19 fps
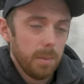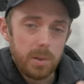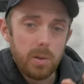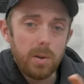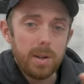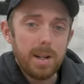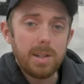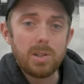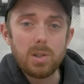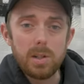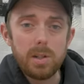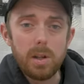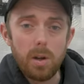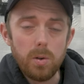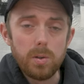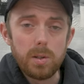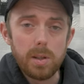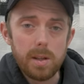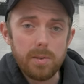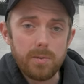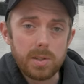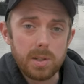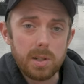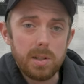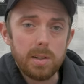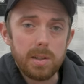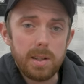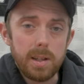but you can actually go to their
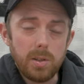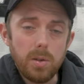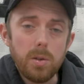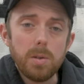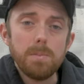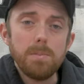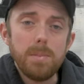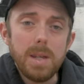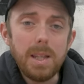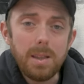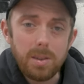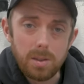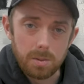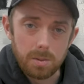facility and you can meet